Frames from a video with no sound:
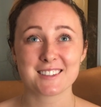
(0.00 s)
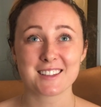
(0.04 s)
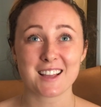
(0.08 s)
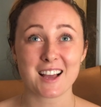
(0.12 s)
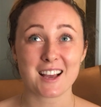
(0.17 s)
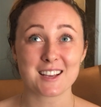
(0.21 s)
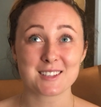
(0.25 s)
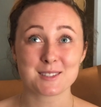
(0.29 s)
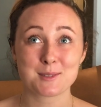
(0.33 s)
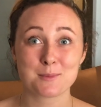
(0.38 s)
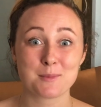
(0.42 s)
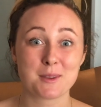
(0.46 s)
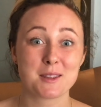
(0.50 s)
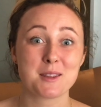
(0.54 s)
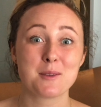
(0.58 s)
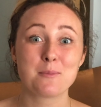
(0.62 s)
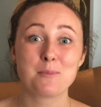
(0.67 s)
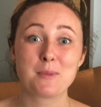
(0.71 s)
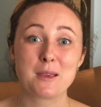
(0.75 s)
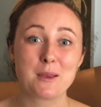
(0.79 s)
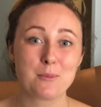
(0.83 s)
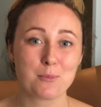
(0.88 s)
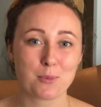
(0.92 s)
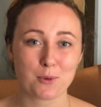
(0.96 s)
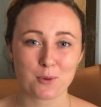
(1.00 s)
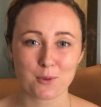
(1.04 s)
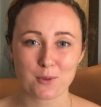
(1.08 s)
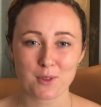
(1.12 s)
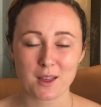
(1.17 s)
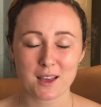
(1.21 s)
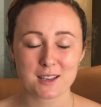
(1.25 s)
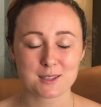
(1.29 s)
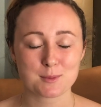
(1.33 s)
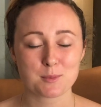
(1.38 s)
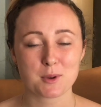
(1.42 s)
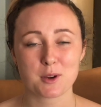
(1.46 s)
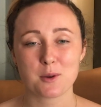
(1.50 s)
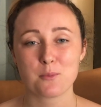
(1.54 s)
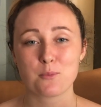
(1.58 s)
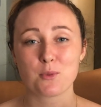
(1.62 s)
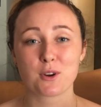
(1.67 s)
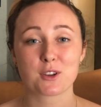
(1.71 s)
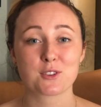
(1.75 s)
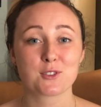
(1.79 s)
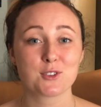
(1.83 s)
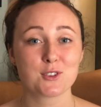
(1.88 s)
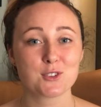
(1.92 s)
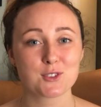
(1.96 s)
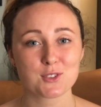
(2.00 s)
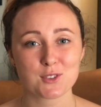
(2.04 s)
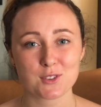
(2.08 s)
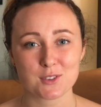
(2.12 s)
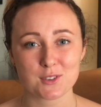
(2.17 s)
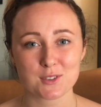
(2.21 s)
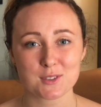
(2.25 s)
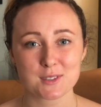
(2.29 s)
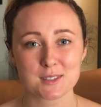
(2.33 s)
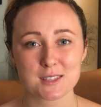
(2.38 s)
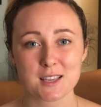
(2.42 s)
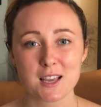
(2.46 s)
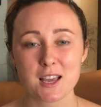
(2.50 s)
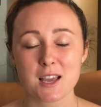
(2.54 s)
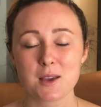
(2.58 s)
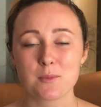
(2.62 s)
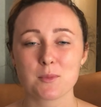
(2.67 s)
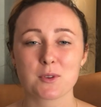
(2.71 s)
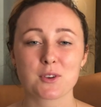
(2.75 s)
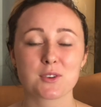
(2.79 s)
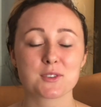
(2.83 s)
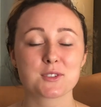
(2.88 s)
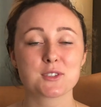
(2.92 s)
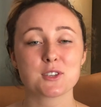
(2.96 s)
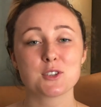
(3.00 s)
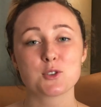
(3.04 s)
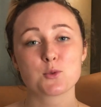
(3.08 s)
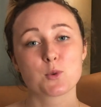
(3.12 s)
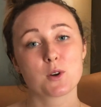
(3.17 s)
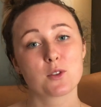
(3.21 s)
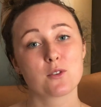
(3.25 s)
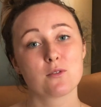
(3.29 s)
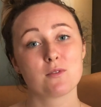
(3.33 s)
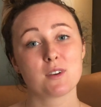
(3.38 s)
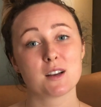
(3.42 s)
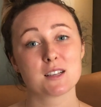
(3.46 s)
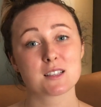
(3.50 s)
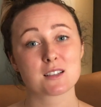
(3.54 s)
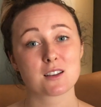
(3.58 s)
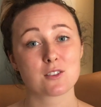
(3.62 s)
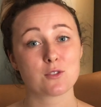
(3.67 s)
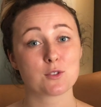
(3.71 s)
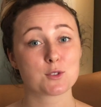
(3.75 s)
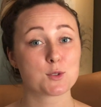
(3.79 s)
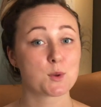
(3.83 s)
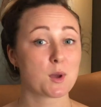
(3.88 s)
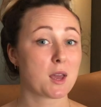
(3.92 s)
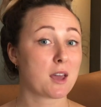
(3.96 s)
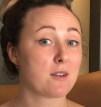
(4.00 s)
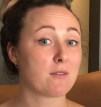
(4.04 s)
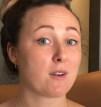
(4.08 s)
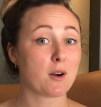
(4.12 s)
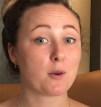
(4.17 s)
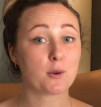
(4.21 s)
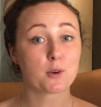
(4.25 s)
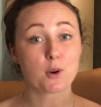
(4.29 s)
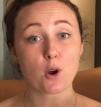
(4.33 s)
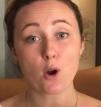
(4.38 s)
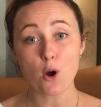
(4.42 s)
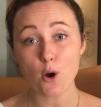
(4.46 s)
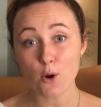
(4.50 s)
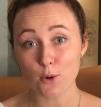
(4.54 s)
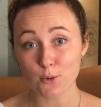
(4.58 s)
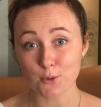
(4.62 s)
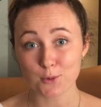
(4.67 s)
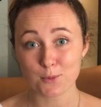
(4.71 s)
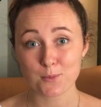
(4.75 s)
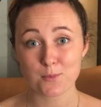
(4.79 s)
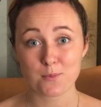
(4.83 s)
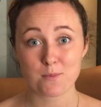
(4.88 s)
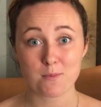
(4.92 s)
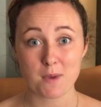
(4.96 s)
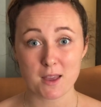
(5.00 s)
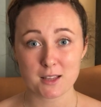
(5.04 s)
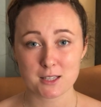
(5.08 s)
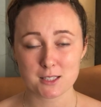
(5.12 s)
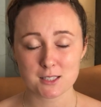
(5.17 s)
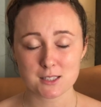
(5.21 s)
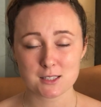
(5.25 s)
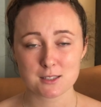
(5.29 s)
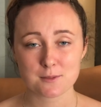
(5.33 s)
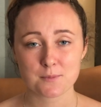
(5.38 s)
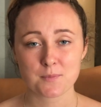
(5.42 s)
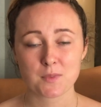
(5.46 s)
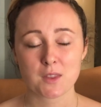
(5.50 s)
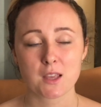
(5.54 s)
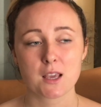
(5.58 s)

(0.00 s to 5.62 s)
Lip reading: as many people, as many practitioners, because each one of us can also have our own methods.